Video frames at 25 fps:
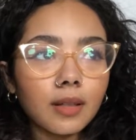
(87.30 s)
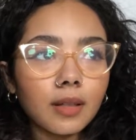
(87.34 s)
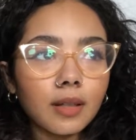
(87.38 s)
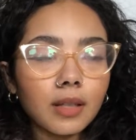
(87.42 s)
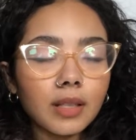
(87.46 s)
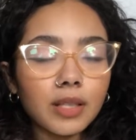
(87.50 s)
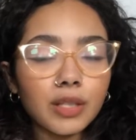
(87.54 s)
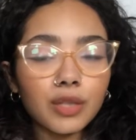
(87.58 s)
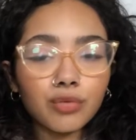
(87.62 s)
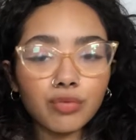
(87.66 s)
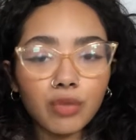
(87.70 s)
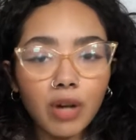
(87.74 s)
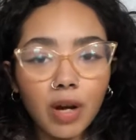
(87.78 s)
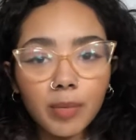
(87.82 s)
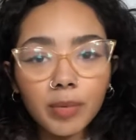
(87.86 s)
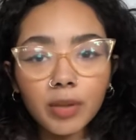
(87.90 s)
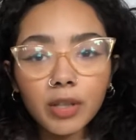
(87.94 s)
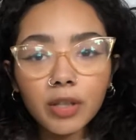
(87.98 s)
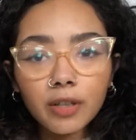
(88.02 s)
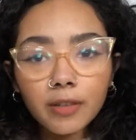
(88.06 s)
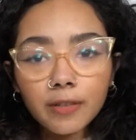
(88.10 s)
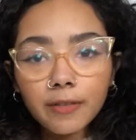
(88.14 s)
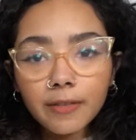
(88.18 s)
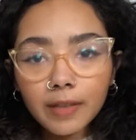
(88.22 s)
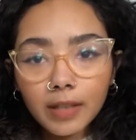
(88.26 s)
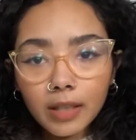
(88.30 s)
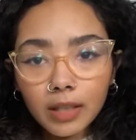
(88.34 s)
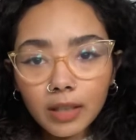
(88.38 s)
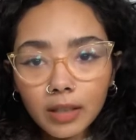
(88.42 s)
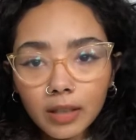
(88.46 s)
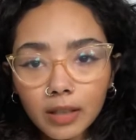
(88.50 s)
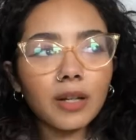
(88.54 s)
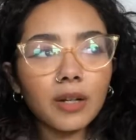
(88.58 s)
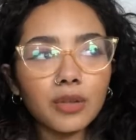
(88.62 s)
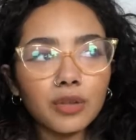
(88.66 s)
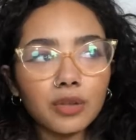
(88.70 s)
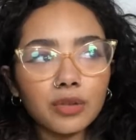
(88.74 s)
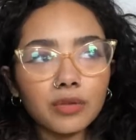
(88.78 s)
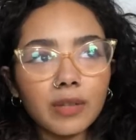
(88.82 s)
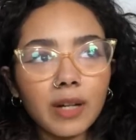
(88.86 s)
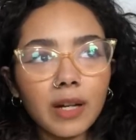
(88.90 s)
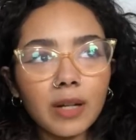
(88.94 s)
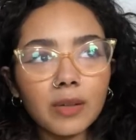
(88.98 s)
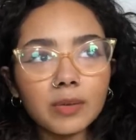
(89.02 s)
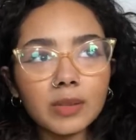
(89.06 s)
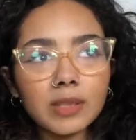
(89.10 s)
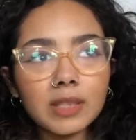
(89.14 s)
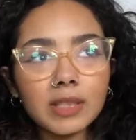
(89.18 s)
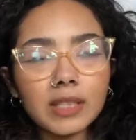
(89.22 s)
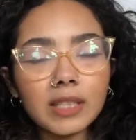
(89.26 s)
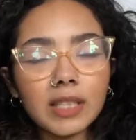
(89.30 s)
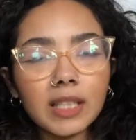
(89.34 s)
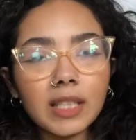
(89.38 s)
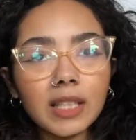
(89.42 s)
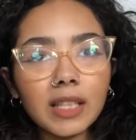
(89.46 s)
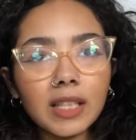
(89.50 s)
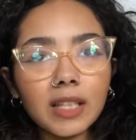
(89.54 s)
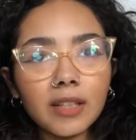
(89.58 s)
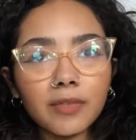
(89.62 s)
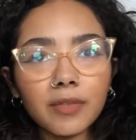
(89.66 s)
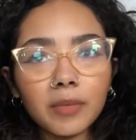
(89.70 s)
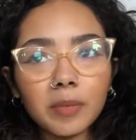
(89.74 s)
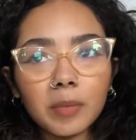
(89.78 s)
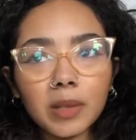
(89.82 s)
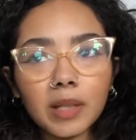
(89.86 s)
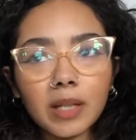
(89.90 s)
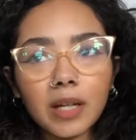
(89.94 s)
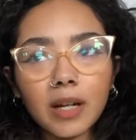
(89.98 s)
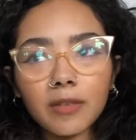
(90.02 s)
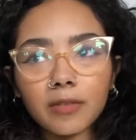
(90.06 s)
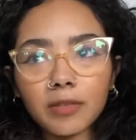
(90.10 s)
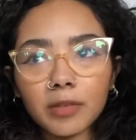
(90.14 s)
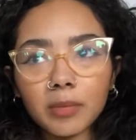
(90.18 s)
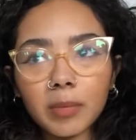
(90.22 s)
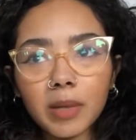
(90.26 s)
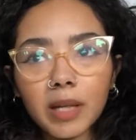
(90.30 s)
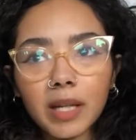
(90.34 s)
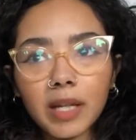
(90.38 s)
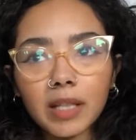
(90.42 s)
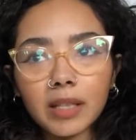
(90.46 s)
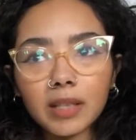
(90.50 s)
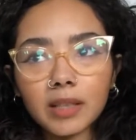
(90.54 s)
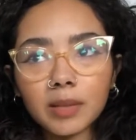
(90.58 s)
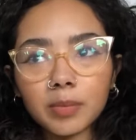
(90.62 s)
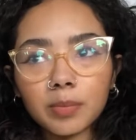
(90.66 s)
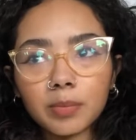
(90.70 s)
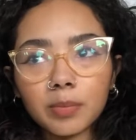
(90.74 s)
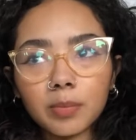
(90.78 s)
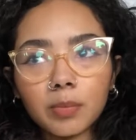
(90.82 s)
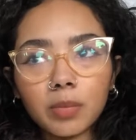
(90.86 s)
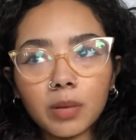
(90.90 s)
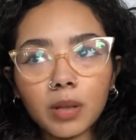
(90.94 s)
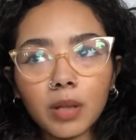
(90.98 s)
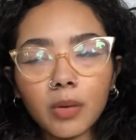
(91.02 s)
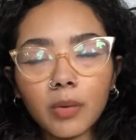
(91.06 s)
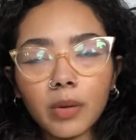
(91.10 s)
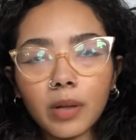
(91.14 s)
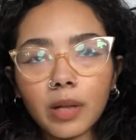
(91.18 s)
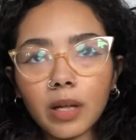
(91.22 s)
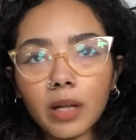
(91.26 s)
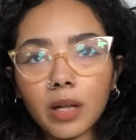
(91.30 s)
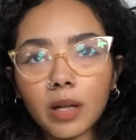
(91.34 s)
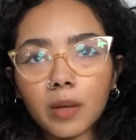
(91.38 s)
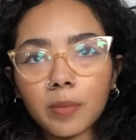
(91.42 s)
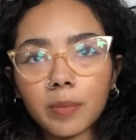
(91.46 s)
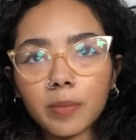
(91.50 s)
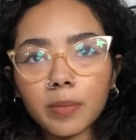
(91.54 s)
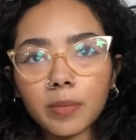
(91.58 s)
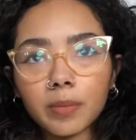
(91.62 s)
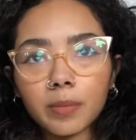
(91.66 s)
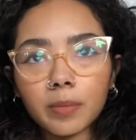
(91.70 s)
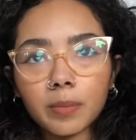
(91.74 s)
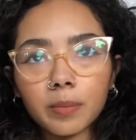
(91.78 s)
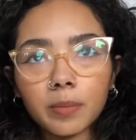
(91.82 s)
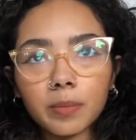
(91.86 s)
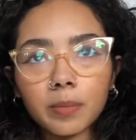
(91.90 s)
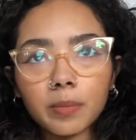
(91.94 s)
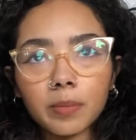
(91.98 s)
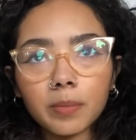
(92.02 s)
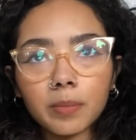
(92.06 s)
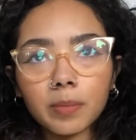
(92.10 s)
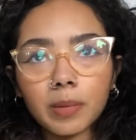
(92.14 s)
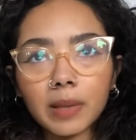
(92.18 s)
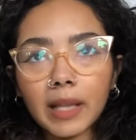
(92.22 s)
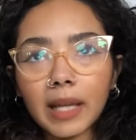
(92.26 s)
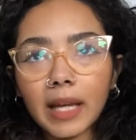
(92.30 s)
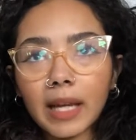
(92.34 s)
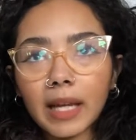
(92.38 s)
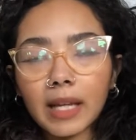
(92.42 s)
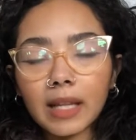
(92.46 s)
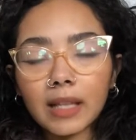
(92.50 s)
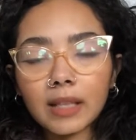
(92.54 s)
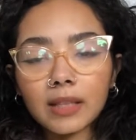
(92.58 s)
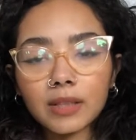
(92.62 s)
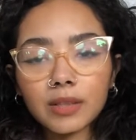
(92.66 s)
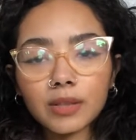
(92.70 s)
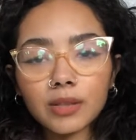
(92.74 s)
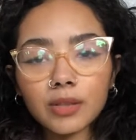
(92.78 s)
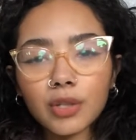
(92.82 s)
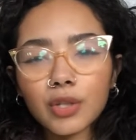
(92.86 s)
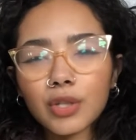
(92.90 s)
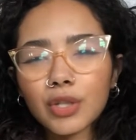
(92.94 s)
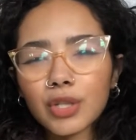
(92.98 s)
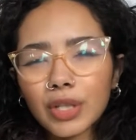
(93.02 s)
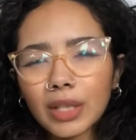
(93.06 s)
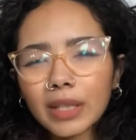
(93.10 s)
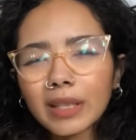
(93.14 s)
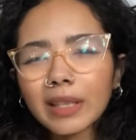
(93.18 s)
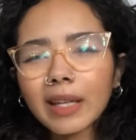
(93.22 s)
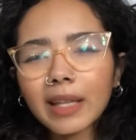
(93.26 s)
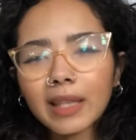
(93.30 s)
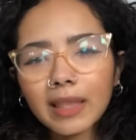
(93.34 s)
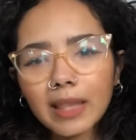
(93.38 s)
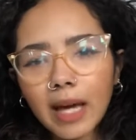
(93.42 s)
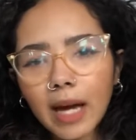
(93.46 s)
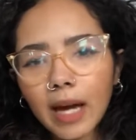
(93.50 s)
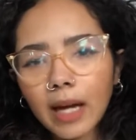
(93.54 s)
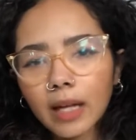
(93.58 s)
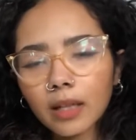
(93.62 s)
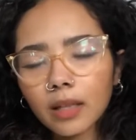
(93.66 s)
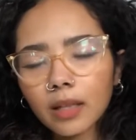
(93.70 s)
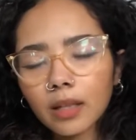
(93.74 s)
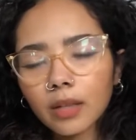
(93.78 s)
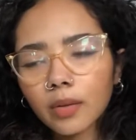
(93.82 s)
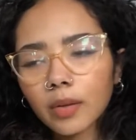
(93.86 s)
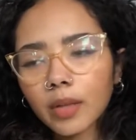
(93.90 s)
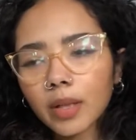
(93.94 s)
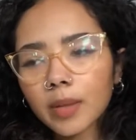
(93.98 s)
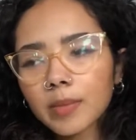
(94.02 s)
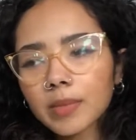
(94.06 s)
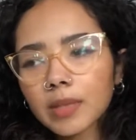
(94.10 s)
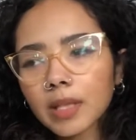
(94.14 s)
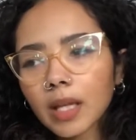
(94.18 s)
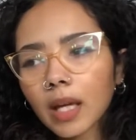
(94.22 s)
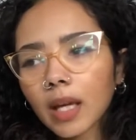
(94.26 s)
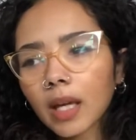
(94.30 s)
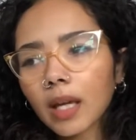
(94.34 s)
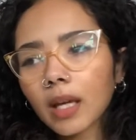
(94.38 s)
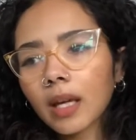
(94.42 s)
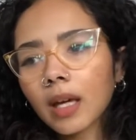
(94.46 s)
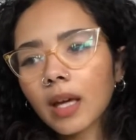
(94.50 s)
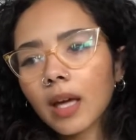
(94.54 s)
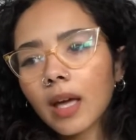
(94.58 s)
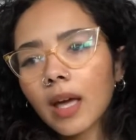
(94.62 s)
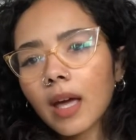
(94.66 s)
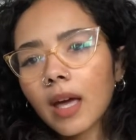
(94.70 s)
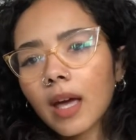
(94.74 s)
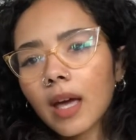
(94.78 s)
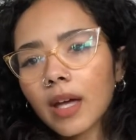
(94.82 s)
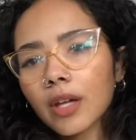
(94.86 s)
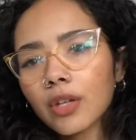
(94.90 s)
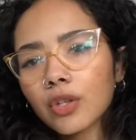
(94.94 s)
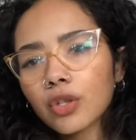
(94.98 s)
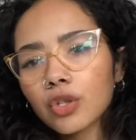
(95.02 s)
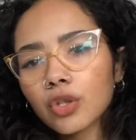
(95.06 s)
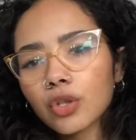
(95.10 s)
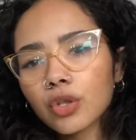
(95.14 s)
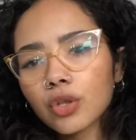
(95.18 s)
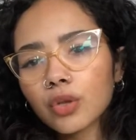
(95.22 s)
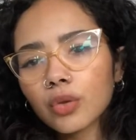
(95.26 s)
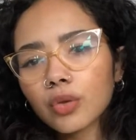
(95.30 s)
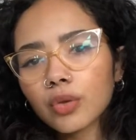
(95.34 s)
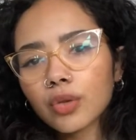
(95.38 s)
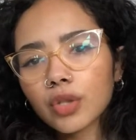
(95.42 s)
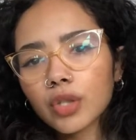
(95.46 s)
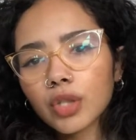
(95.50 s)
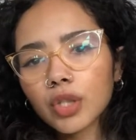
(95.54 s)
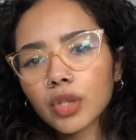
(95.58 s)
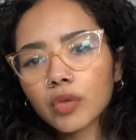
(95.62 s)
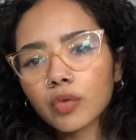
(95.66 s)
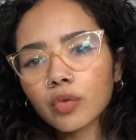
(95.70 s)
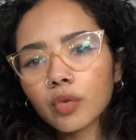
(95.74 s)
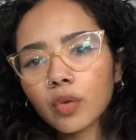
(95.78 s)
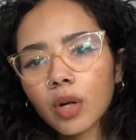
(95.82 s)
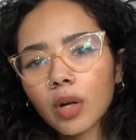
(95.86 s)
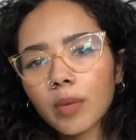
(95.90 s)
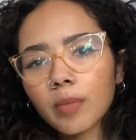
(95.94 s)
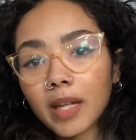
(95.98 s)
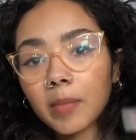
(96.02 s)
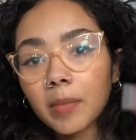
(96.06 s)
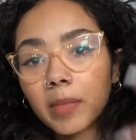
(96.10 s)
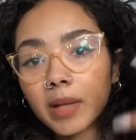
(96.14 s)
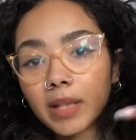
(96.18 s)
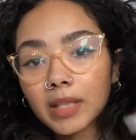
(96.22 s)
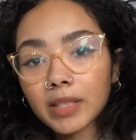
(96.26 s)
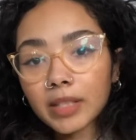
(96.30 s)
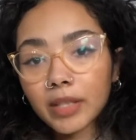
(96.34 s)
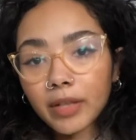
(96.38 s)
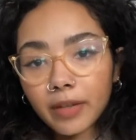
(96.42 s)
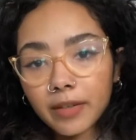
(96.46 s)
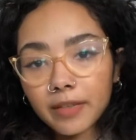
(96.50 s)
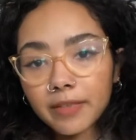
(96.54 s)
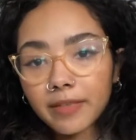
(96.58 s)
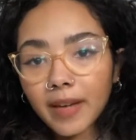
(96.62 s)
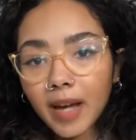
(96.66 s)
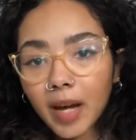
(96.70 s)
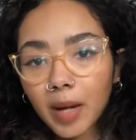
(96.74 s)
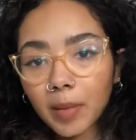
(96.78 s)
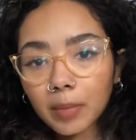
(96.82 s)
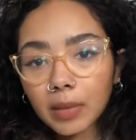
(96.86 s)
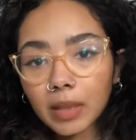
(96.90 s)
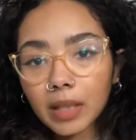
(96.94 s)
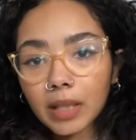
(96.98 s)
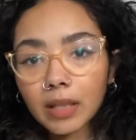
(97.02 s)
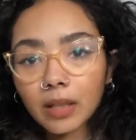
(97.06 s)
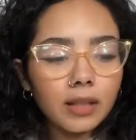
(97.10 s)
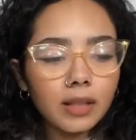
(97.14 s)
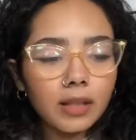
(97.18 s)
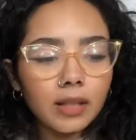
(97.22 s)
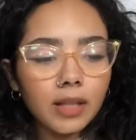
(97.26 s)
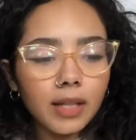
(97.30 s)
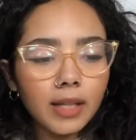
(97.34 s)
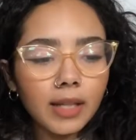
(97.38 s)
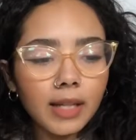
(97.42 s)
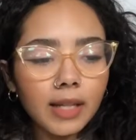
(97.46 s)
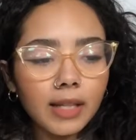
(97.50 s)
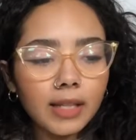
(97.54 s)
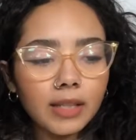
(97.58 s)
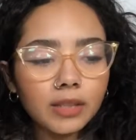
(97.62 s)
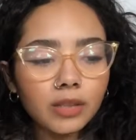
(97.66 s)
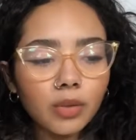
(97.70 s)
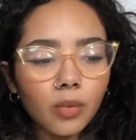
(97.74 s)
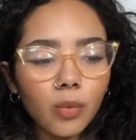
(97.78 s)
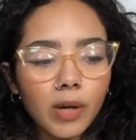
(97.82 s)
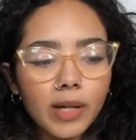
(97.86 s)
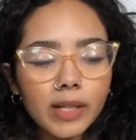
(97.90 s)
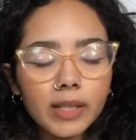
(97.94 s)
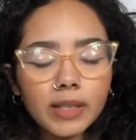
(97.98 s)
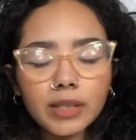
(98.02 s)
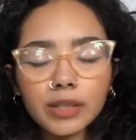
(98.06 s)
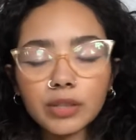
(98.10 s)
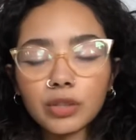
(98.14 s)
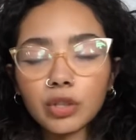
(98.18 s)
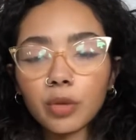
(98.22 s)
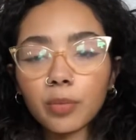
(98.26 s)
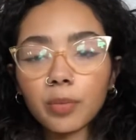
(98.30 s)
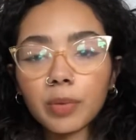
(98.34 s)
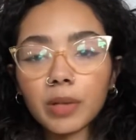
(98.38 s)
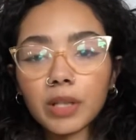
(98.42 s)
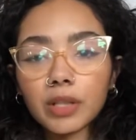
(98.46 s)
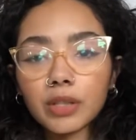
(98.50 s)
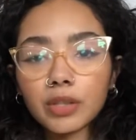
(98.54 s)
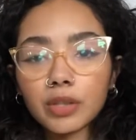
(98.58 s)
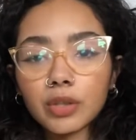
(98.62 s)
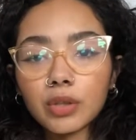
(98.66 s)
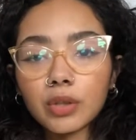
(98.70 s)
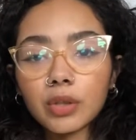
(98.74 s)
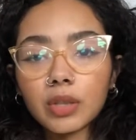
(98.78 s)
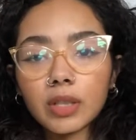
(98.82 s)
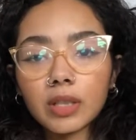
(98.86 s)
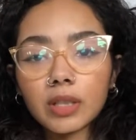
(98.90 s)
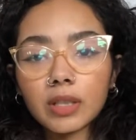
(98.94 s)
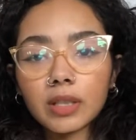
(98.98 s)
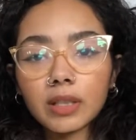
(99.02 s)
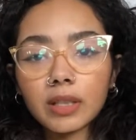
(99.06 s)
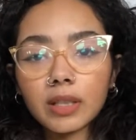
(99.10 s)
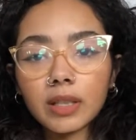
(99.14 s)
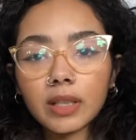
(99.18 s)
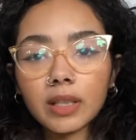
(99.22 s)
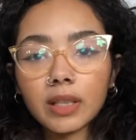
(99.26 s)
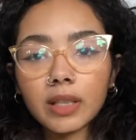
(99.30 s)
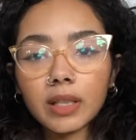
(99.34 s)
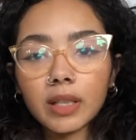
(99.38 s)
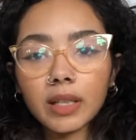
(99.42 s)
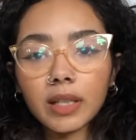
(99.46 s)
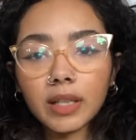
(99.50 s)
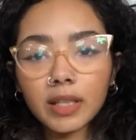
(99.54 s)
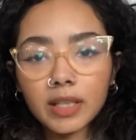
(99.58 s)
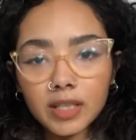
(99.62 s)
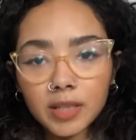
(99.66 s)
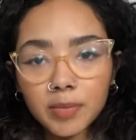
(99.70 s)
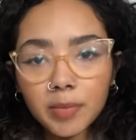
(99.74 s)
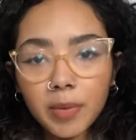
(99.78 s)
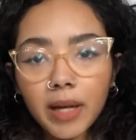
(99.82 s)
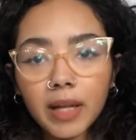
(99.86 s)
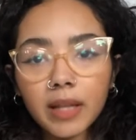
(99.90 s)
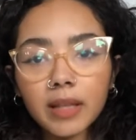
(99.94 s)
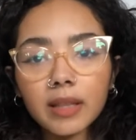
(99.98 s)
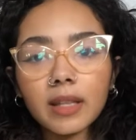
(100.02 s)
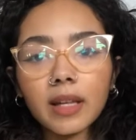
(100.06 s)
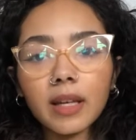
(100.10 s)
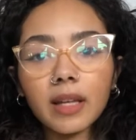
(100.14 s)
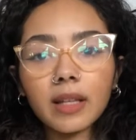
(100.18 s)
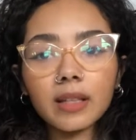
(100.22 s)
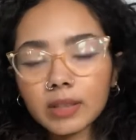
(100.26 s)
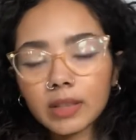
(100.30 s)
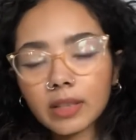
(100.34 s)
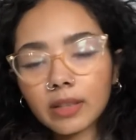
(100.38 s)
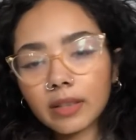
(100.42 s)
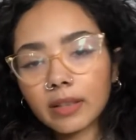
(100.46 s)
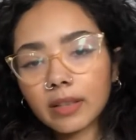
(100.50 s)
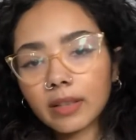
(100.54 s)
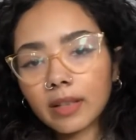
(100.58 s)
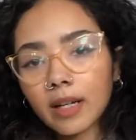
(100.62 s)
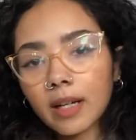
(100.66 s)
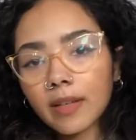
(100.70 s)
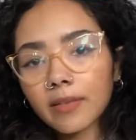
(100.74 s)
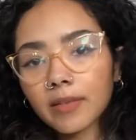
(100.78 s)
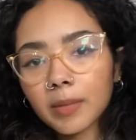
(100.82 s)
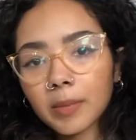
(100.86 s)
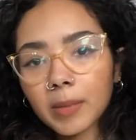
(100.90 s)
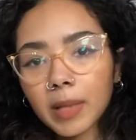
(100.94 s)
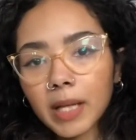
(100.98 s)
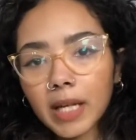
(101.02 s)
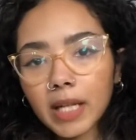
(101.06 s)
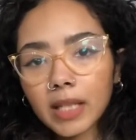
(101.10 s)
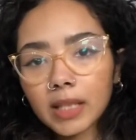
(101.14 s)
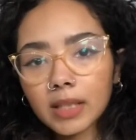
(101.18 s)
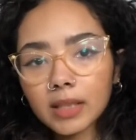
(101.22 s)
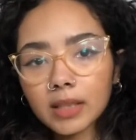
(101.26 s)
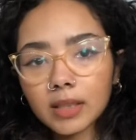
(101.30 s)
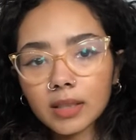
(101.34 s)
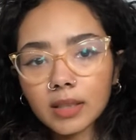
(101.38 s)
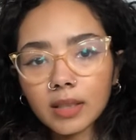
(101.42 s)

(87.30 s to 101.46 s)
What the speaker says: this Robin Hood figure, goes around stealing from the government, blowing up planes, shit like that, you know what I'm saying? And June, she grew up in a military family. Again, it's a YA dystopian, so you can expect that turn the government,